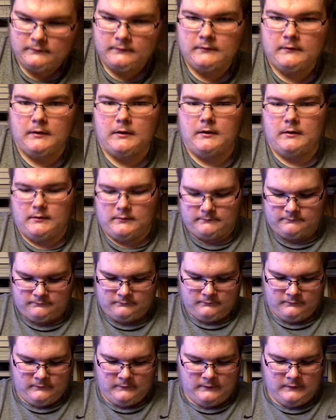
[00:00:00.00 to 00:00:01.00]
The
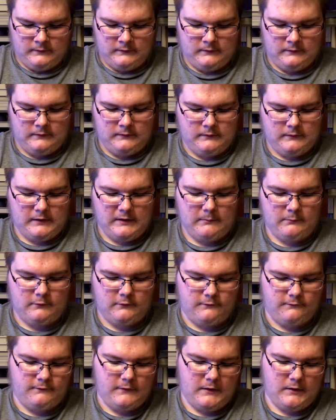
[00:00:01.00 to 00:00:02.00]
camera is
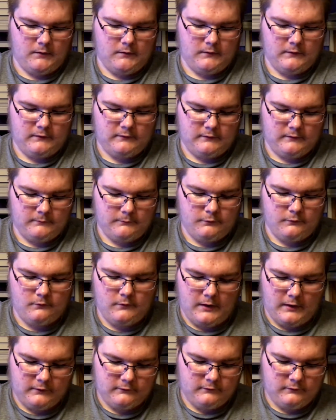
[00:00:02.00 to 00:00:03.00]
very simple,
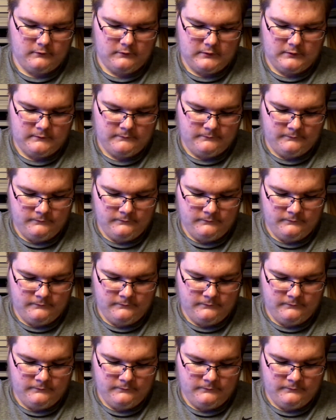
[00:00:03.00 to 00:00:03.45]
actually.